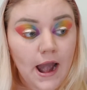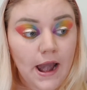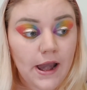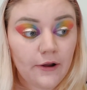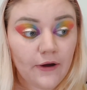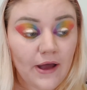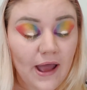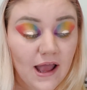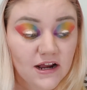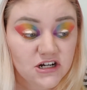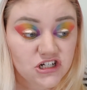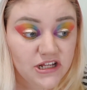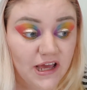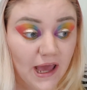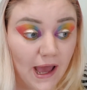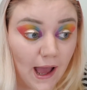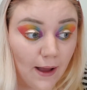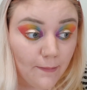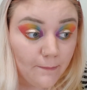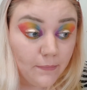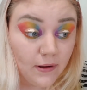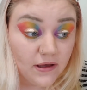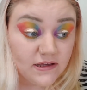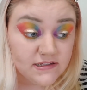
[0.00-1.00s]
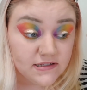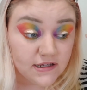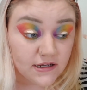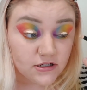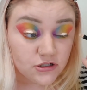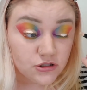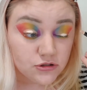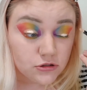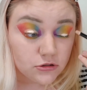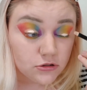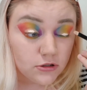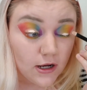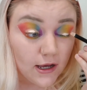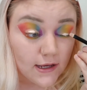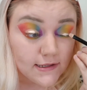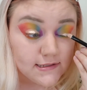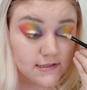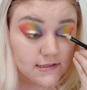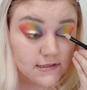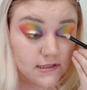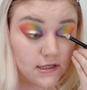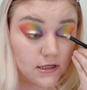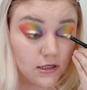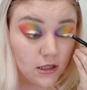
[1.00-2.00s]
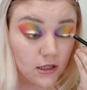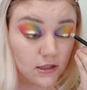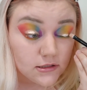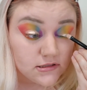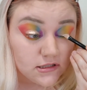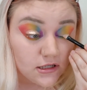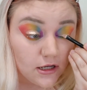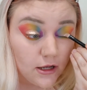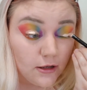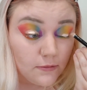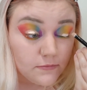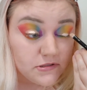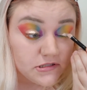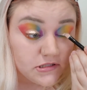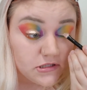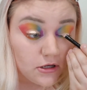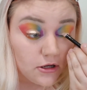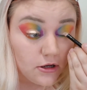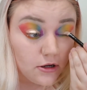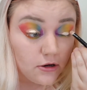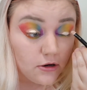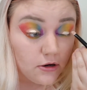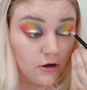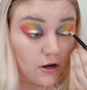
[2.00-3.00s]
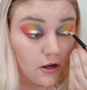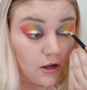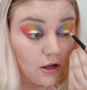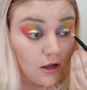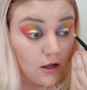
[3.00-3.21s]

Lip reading: Now, I actually am bisexual, as I said last time, so